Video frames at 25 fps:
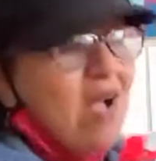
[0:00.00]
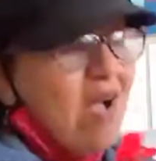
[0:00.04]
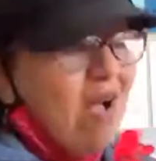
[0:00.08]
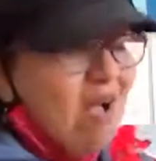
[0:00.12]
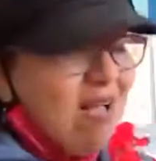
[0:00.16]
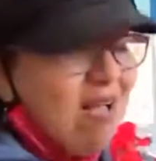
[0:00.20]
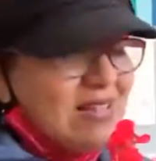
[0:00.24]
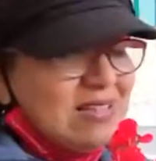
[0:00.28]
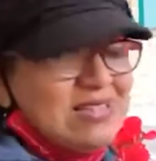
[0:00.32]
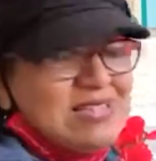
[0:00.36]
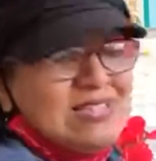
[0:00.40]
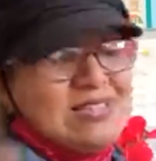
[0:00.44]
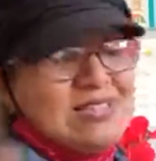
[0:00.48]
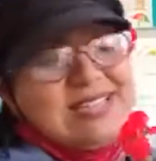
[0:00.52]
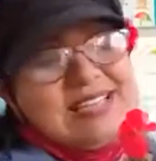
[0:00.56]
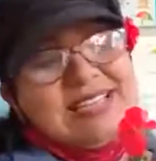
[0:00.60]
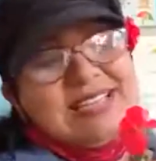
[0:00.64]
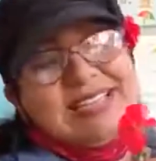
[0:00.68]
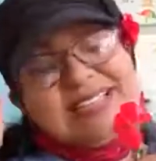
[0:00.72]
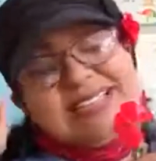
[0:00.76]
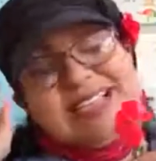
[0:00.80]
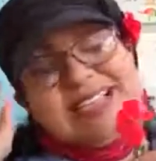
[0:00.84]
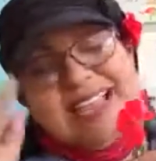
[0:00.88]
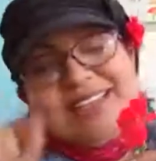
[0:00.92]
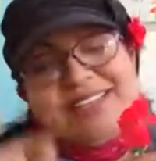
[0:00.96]
Also,
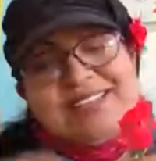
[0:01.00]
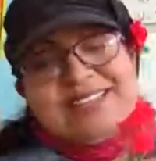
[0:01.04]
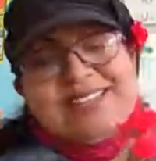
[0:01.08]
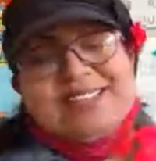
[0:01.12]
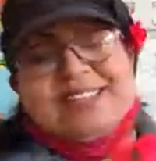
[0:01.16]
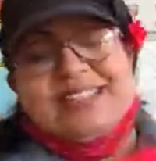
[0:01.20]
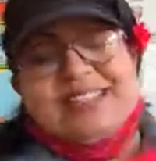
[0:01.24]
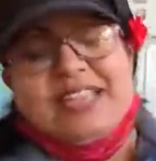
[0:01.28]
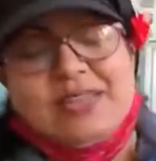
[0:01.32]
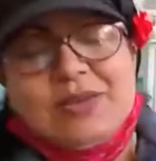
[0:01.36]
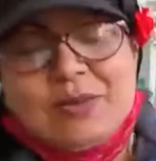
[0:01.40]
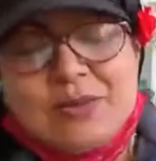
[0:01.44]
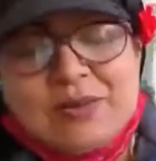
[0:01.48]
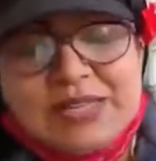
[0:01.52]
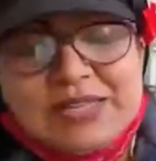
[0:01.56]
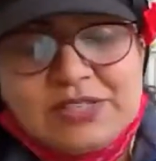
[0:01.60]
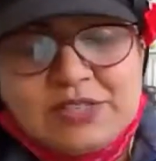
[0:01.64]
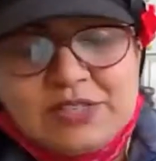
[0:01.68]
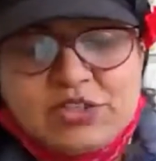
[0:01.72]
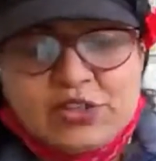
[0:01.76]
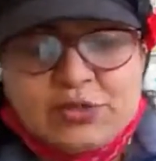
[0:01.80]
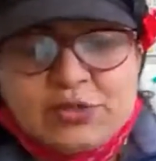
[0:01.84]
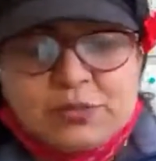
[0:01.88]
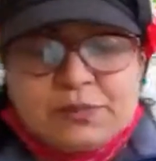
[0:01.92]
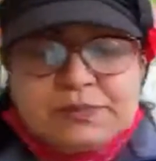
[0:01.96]
there is another thing you
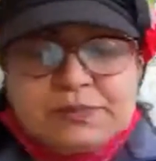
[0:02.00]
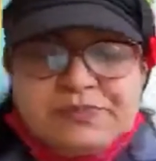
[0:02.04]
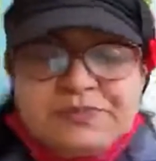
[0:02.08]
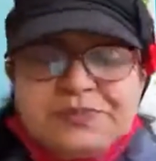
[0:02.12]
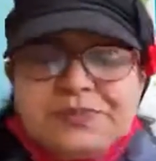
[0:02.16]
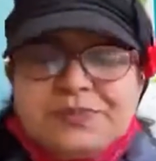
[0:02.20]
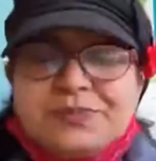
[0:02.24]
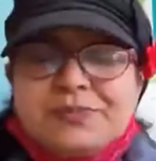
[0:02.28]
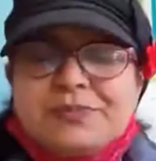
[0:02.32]
can do.